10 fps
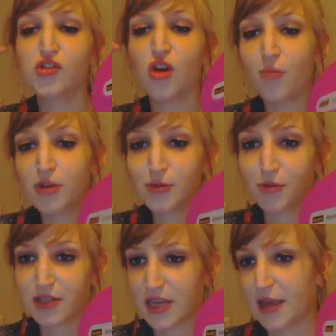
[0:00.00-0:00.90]
so much
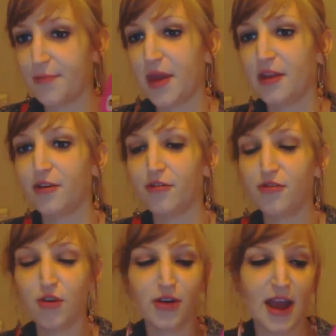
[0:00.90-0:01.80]
more tape, and you
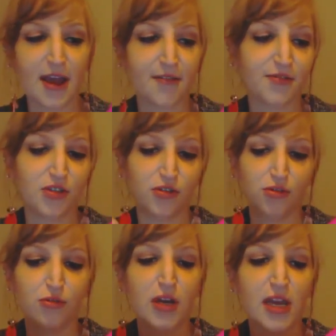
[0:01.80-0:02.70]
don't have
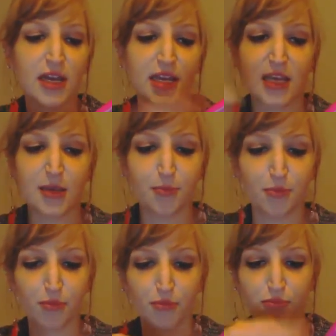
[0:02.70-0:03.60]
to keep
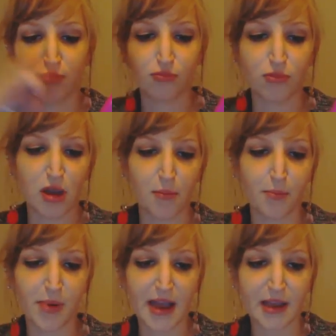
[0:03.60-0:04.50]

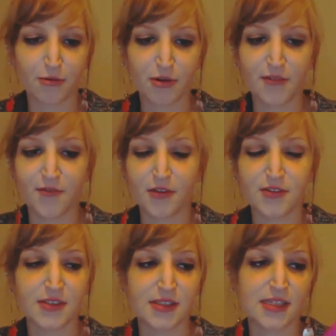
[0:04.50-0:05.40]
buying
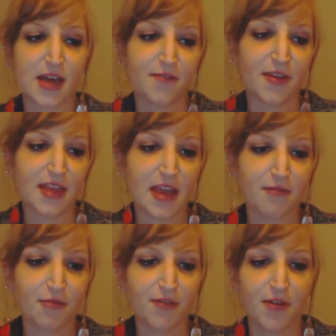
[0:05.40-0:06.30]
refills and stuff. I think
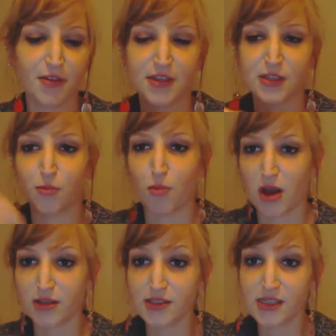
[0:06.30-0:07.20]
I've refilled this
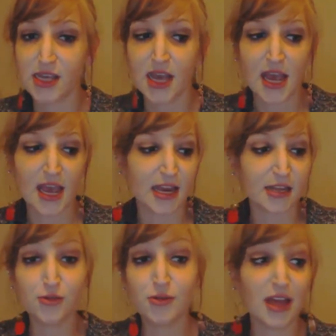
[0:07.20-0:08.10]
once, and
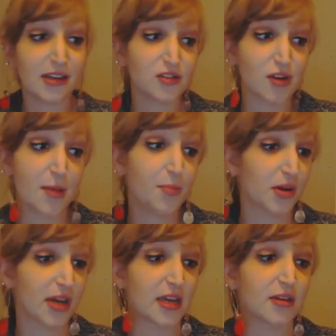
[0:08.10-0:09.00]
I do a lot of
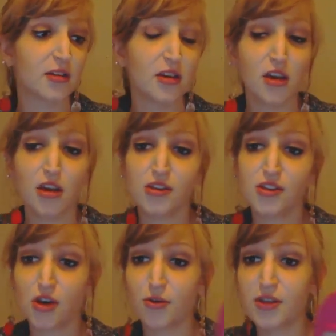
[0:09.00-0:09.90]
scrapbooking.
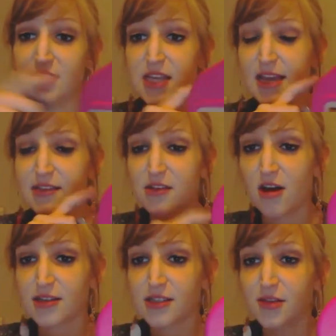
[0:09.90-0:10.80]
So this guy's
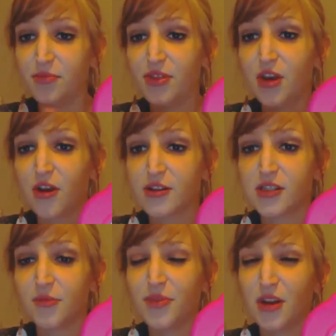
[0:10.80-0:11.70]
awesome. There are
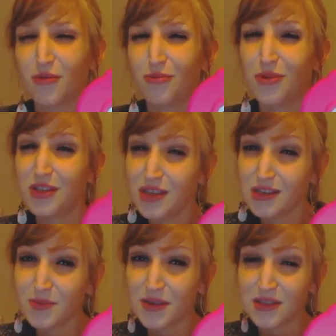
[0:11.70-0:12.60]
some that are really
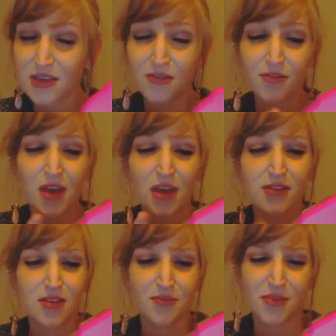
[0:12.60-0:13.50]
expensive,
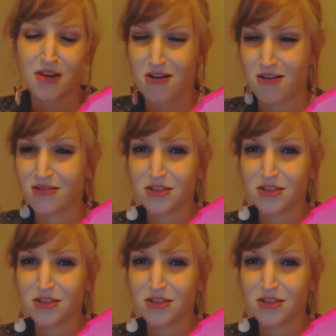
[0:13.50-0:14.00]
some that